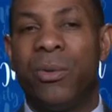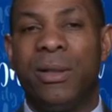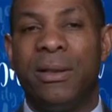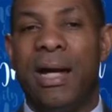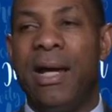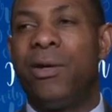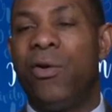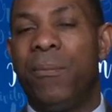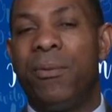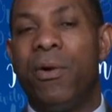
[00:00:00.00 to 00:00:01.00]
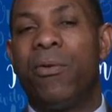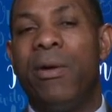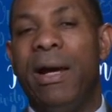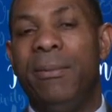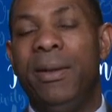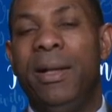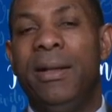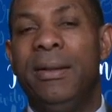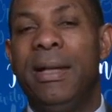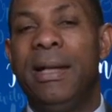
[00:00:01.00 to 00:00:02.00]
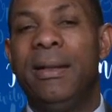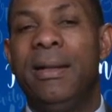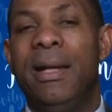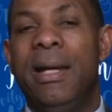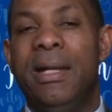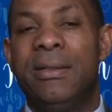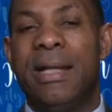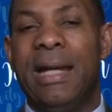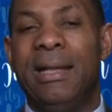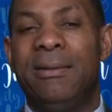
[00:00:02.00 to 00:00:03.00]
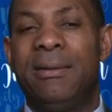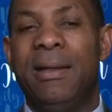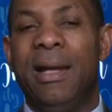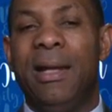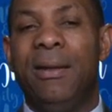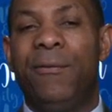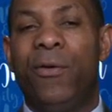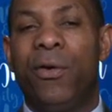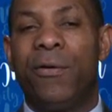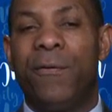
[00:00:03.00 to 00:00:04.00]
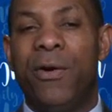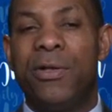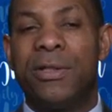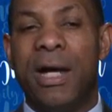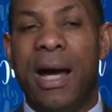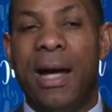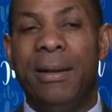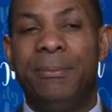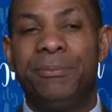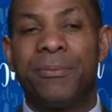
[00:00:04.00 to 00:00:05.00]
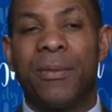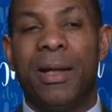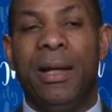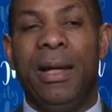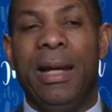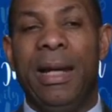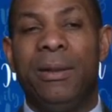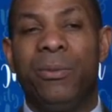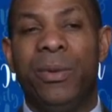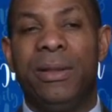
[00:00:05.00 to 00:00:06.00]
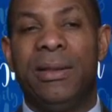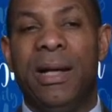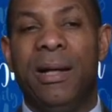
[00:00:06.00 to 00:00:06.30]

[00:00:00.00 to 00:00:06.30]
what the I-Corps program did is that it, for the first time, it would